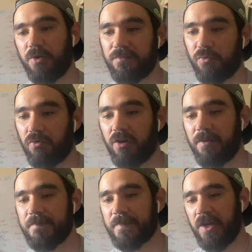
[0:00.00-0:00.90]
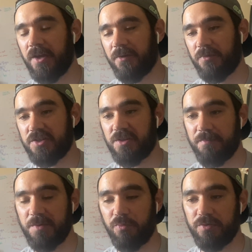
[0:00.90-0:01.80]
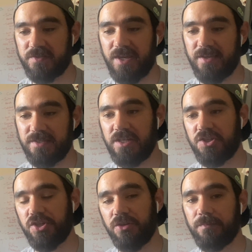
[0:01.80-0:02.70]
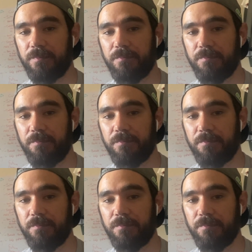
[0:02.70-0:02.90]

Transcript: my 4-iron, which some people would say is an issue.